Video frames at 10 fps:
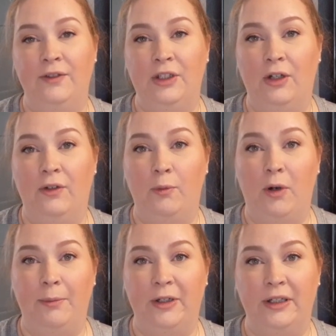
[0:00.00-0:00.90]
you know, the
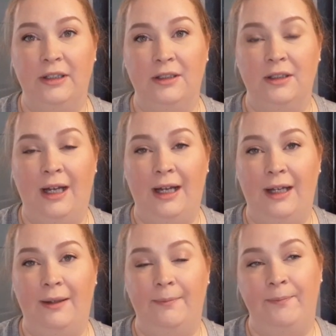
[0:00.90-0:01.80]
Walmart
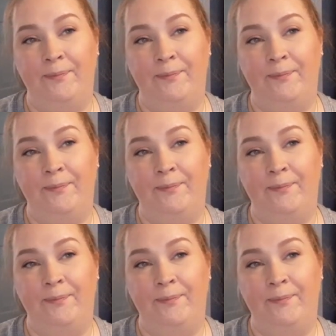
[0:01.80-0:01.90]
um,